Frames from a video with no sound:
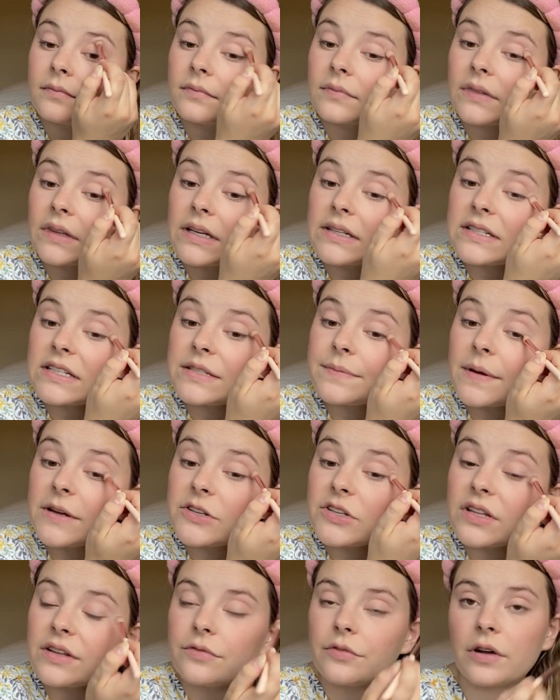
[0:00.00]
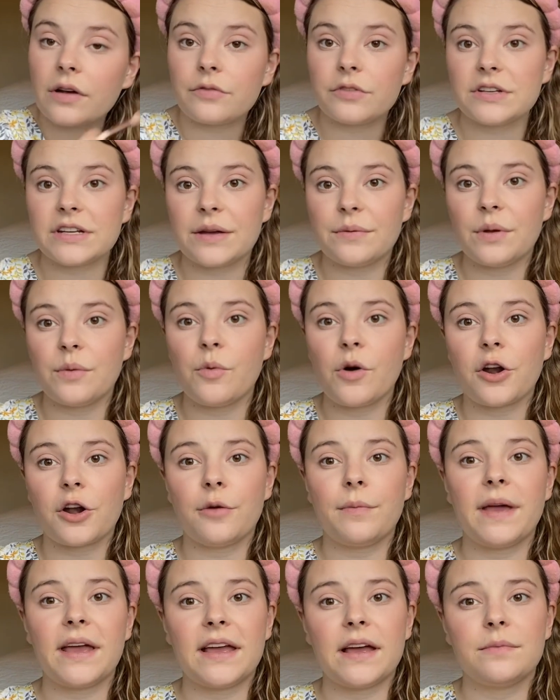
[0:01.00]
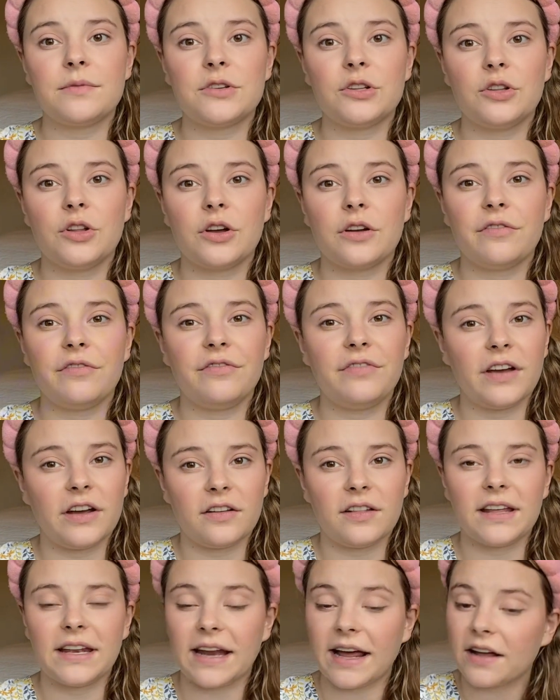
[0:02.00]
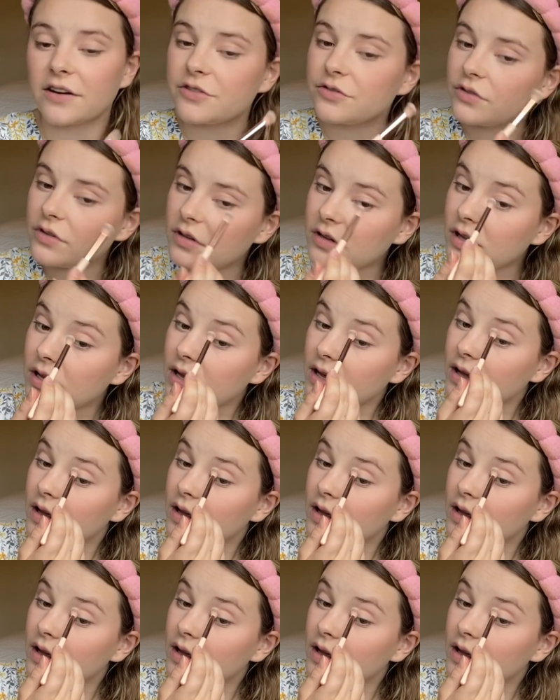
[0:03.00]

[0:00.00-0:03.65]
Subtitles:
Because especially for every day, we want our makeup to look fairly natural.